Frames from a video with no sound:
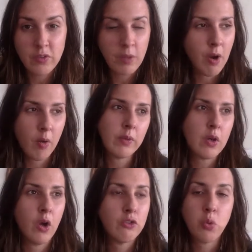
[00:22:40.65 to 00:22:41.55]
I probably
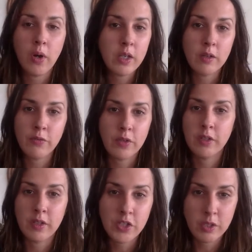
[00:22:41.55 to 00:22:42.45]
called 20 different
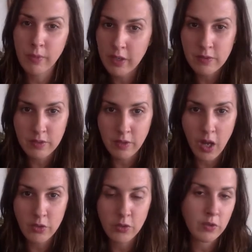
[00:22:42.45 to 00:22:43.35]
addiction medicine
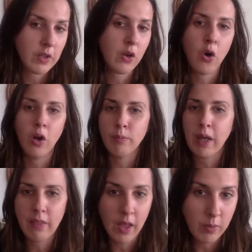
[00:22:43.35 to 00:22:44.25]
doctors. I called my
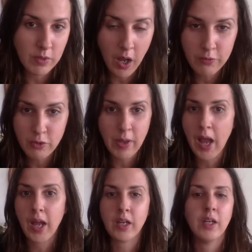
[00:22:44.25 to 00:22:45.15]
Lyme doctor
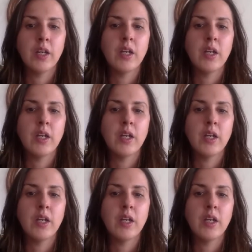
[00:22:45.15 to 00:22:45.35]
back.